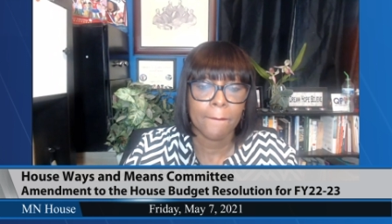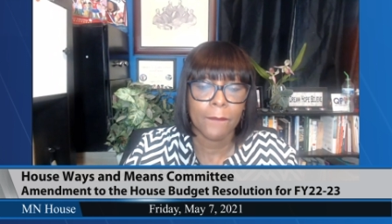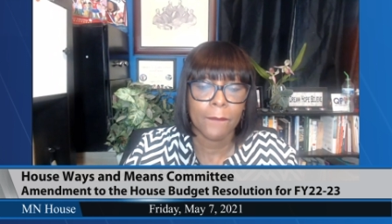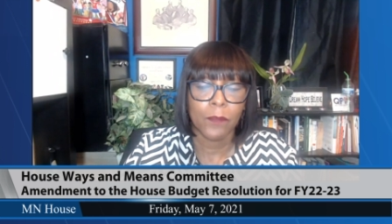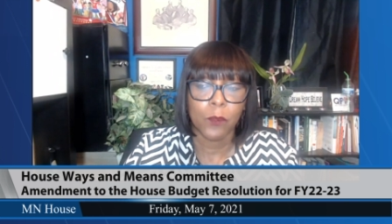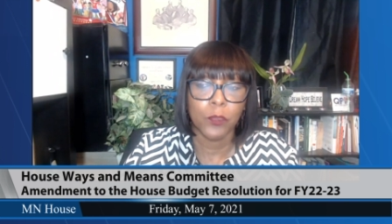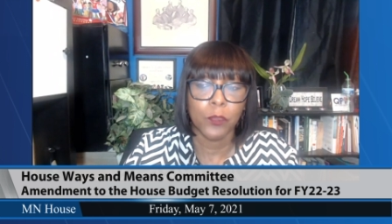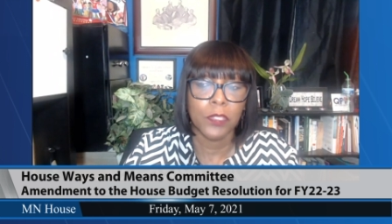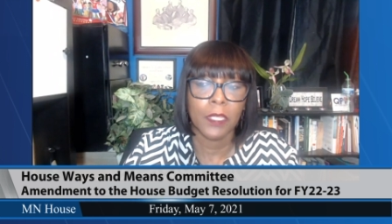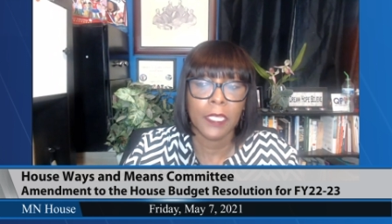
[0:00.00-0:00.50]

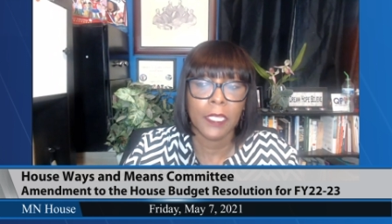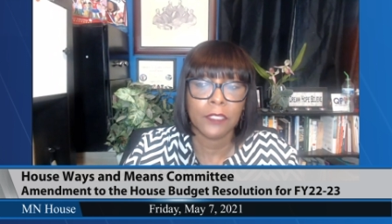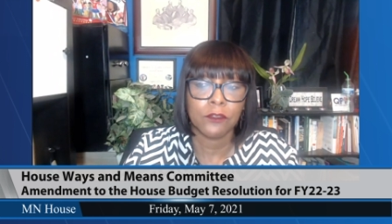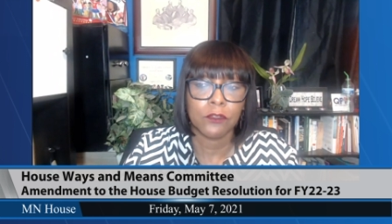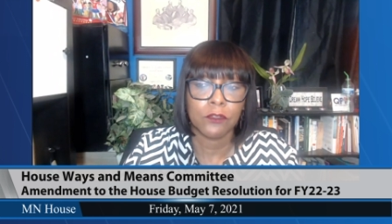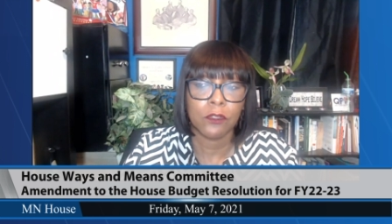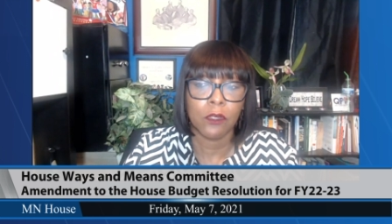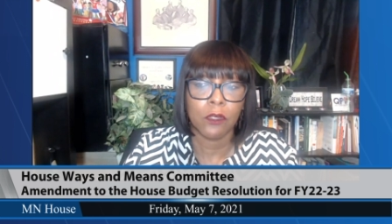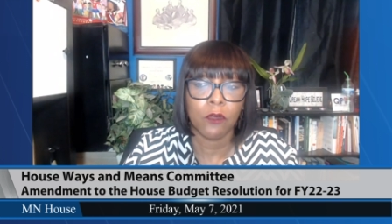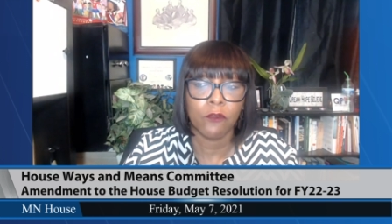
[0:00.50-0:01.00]
Would you like
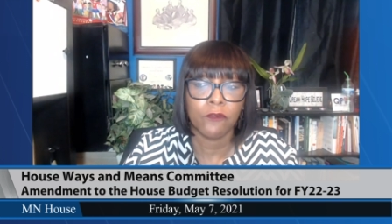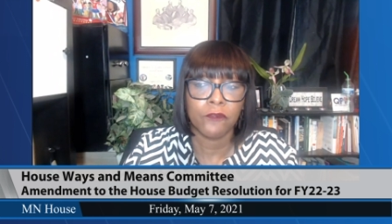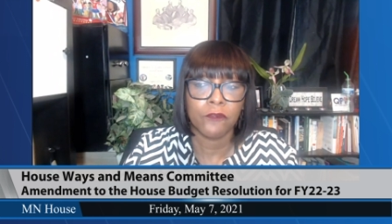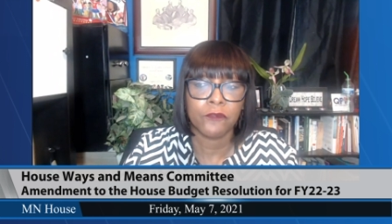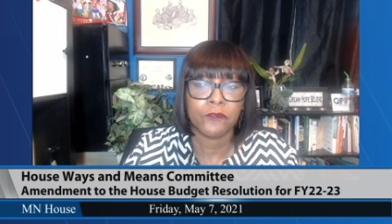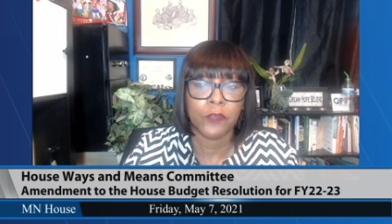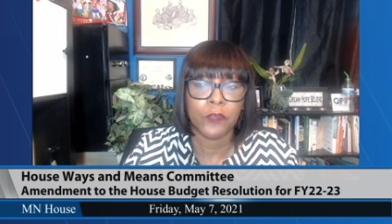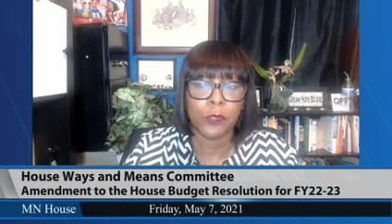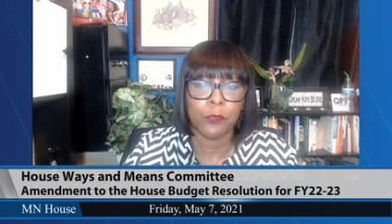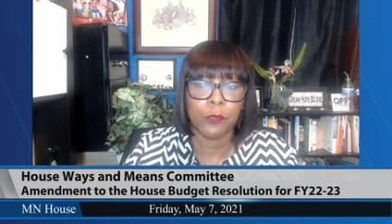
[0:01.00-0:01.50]
to go
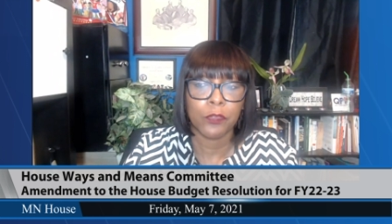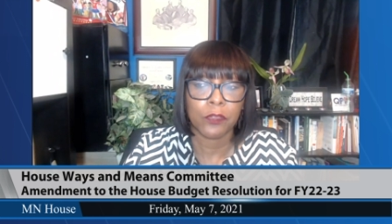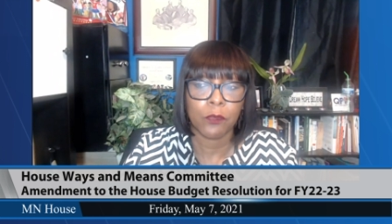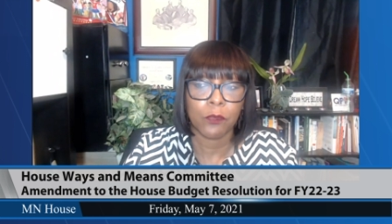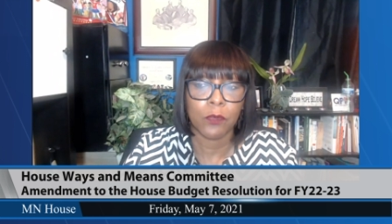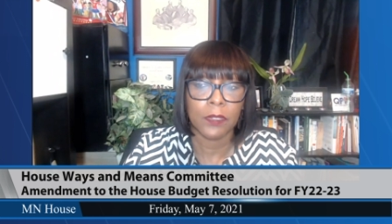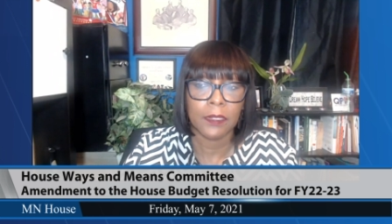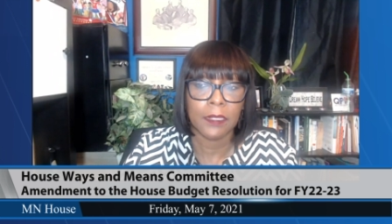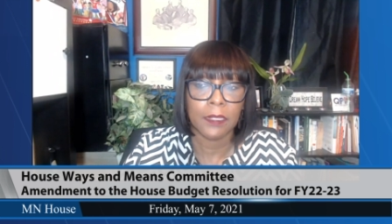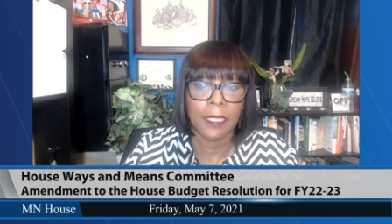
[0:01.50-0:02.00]
first
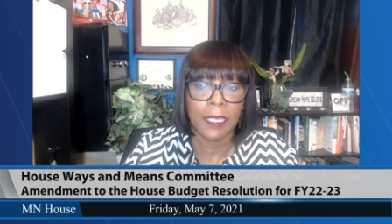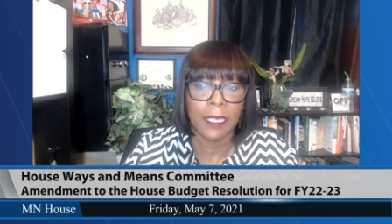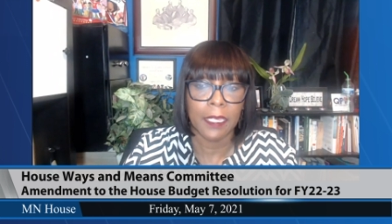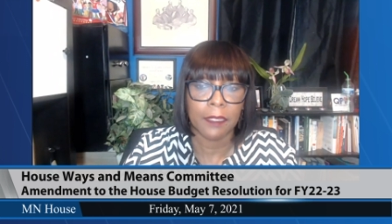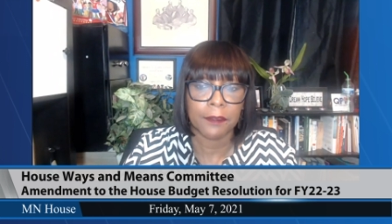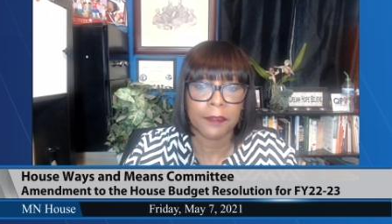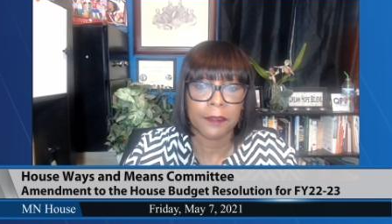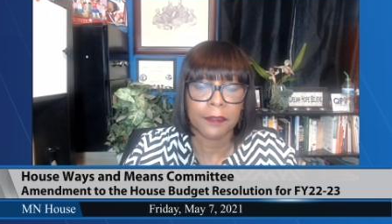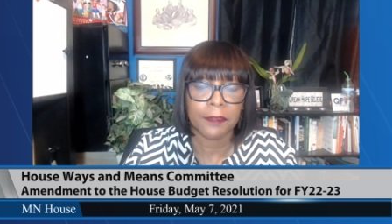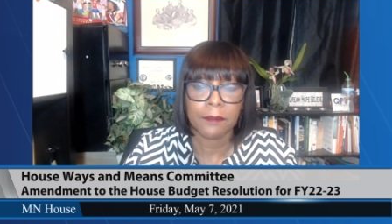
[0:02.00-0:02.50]
or
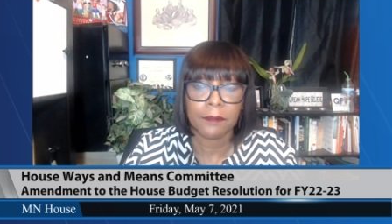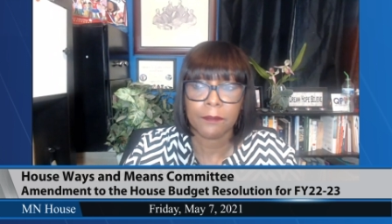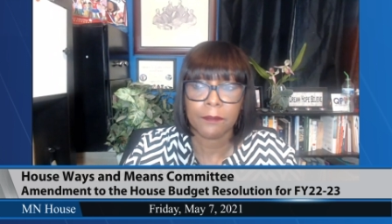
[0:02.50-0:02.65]
last?